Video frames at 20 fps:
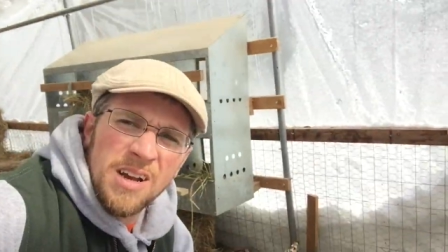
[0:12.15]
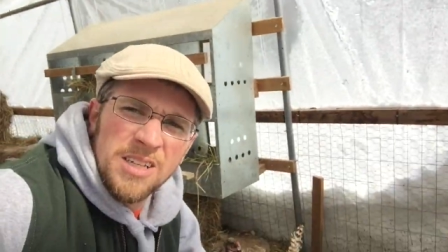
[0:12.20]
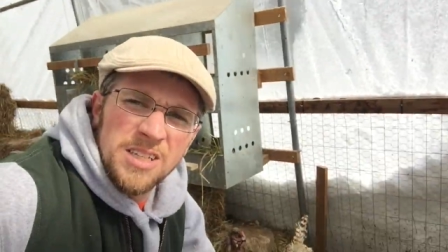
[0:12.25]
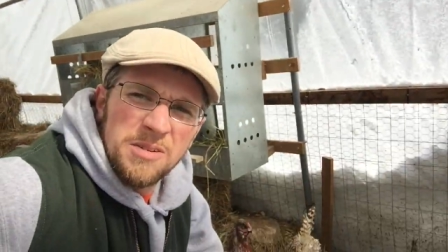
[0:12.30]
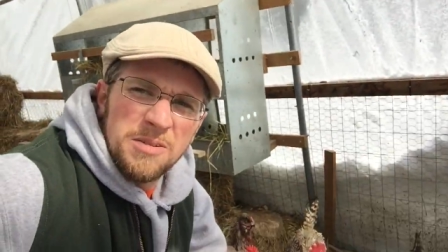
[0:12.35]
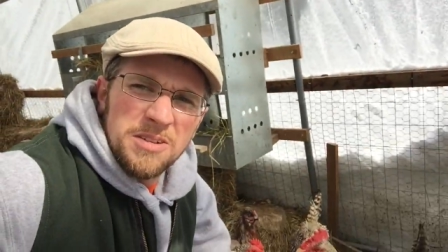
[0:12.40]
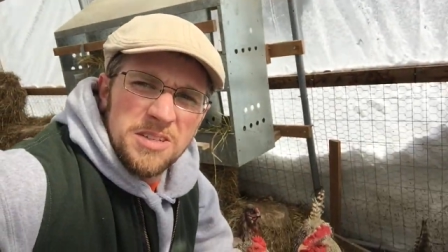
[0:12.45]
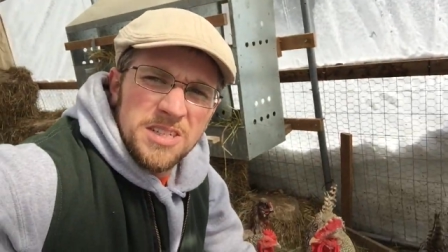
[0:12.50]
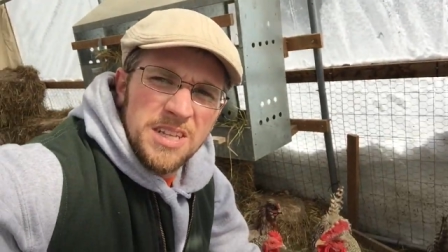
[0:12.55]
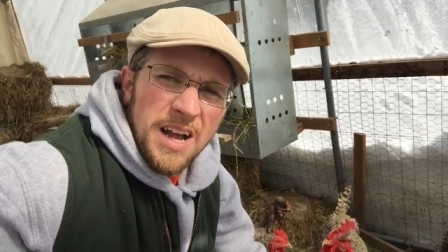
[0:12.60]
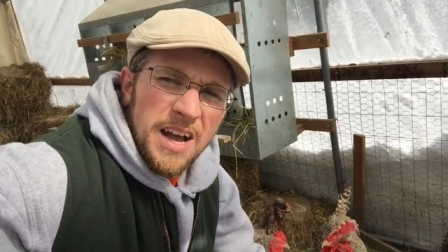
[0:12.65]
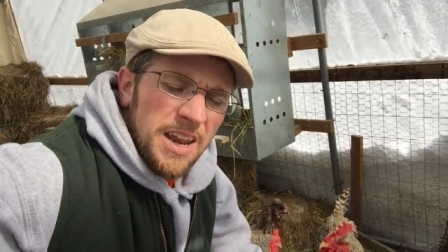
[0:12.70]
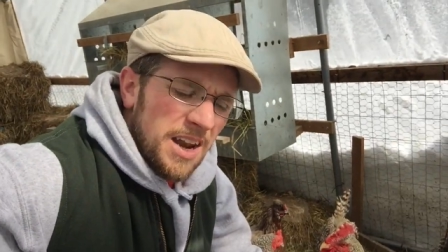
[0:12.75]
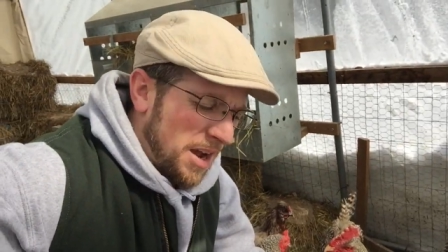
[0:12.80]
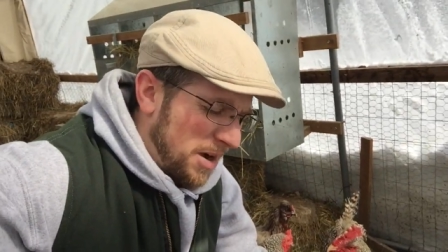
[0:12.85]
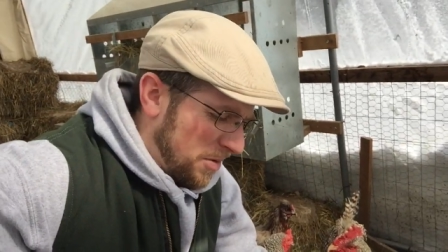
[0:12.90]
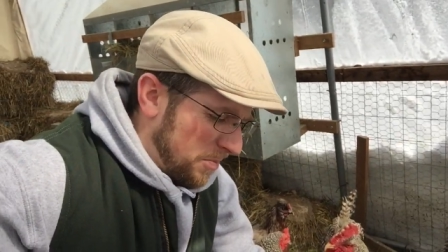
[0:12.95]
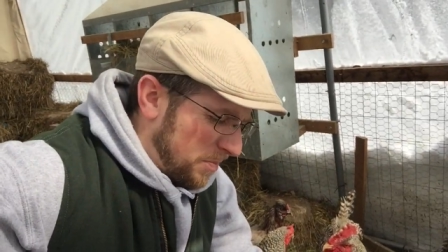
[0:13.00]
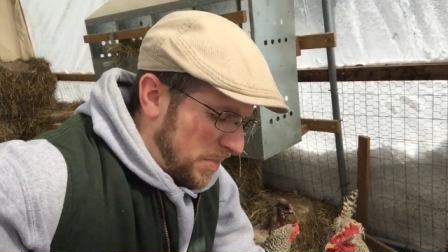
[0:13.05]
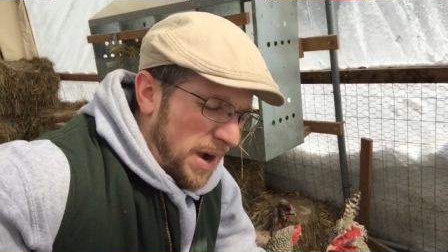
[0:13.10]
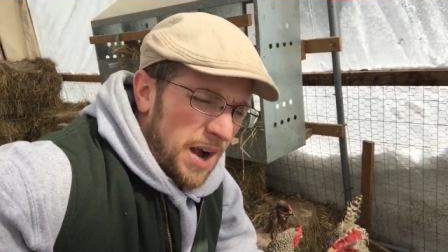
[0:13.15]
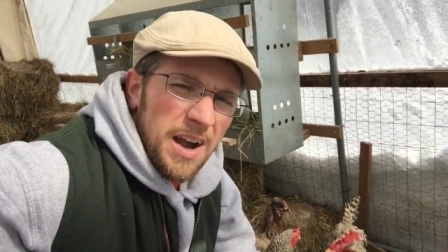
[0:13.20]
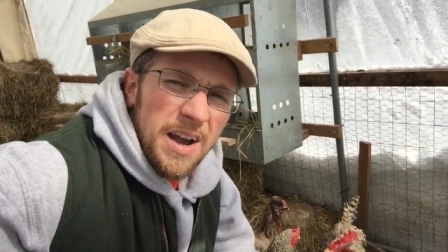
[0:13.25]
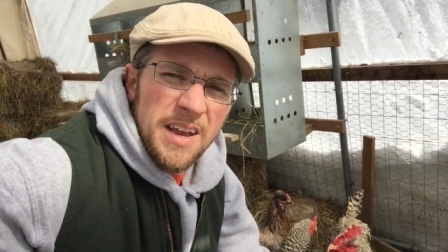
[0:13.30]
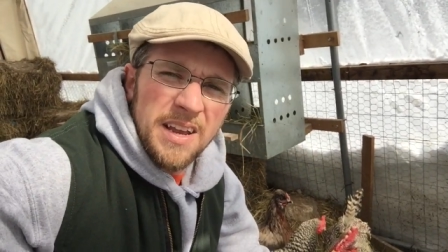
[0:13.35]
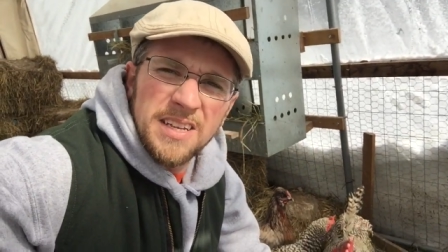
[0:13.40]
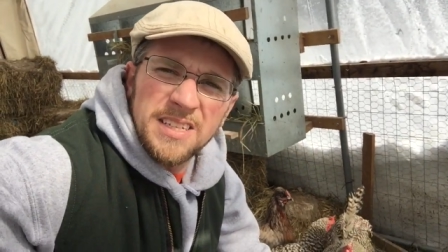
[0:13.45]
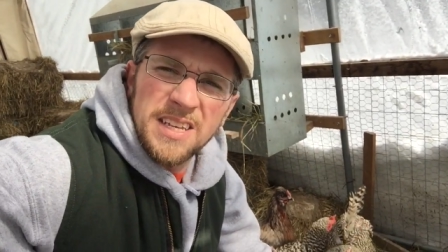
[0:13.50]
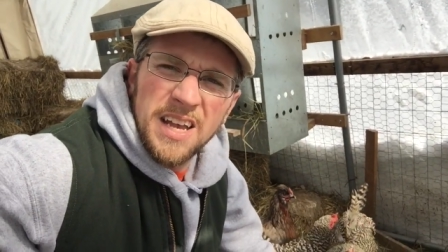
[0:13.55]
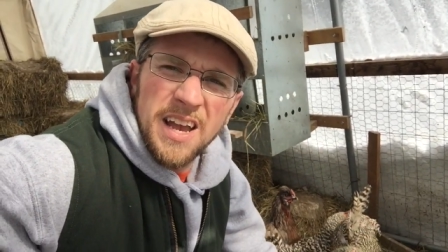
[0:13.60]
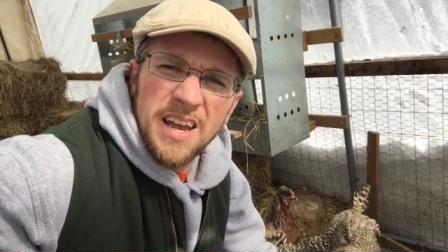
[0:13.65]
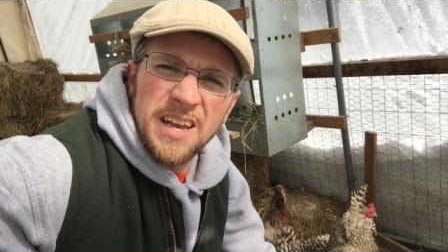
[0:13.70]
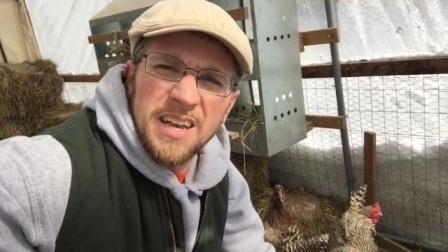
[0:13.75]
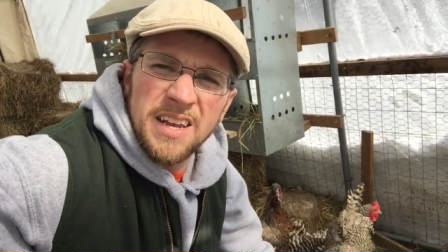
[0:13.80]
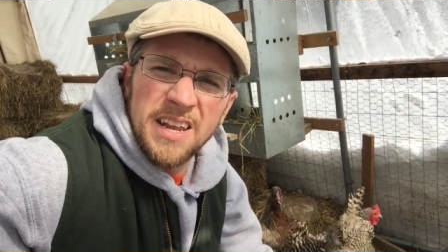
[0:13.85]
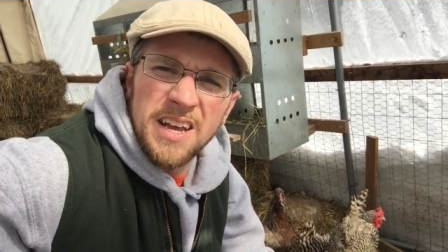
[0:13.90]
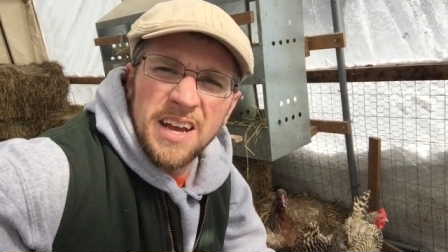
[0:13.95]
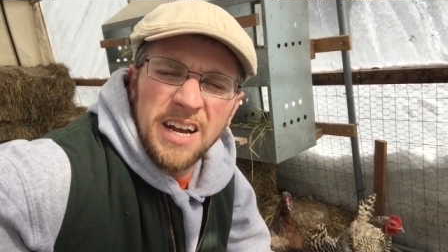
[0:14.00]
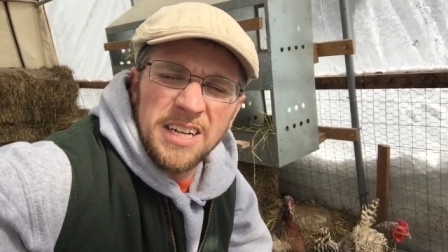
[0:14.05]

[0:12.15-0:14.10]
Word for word: So we'll start out by saying